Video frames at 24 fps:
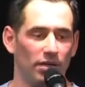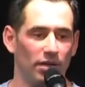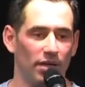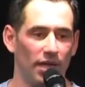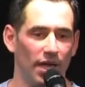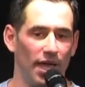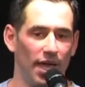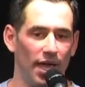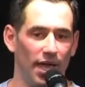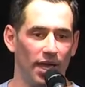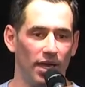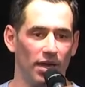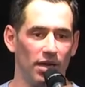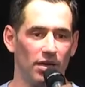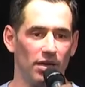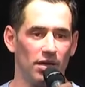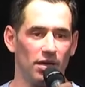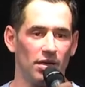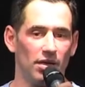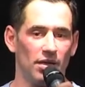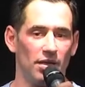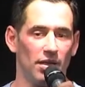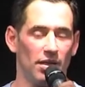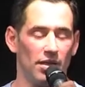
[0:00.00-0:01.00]
And
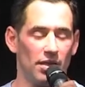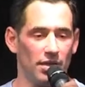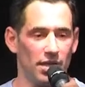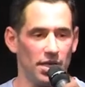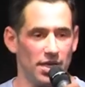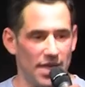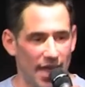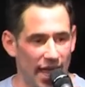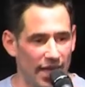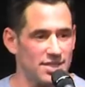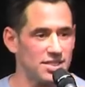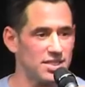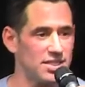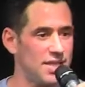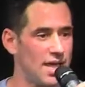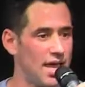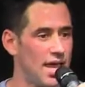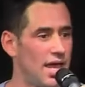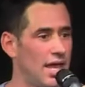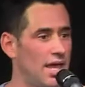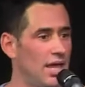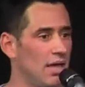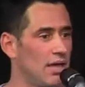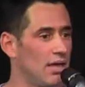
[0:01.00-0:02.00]
the next
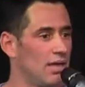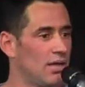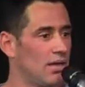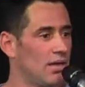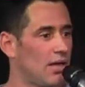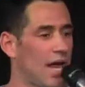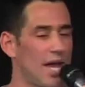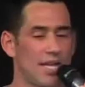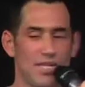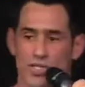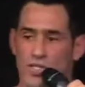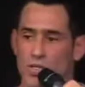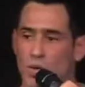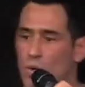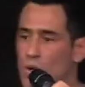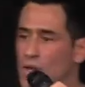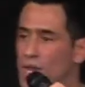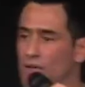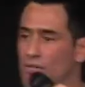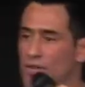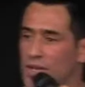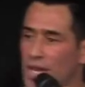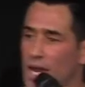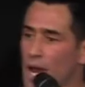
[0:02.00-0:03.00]
day, I sold
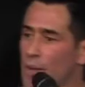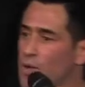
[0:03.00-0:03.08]
everything.